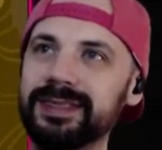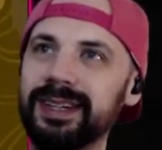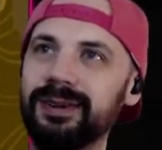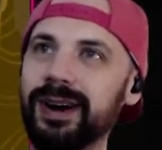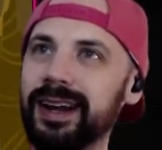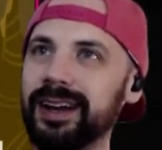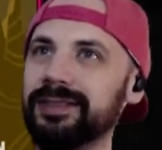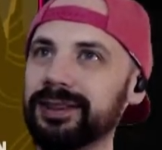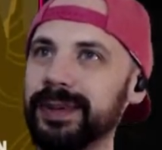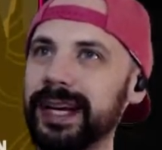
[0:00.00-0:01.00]

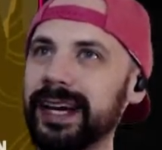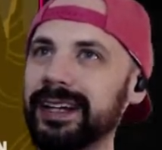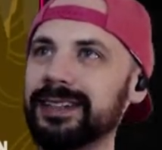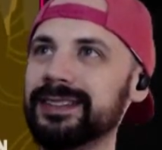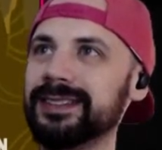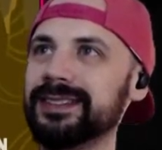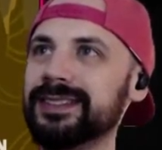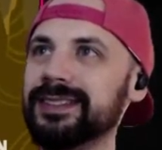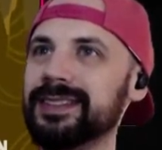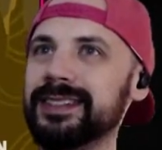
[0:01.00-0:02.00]
Whatever, man.
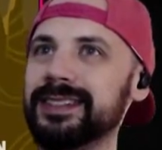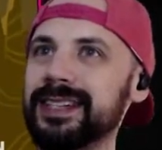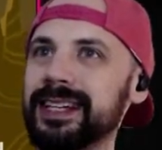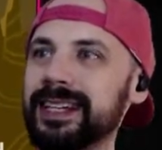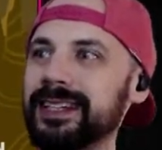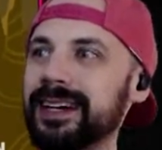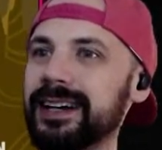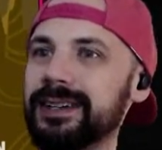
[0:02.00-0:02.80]
Stinking God and a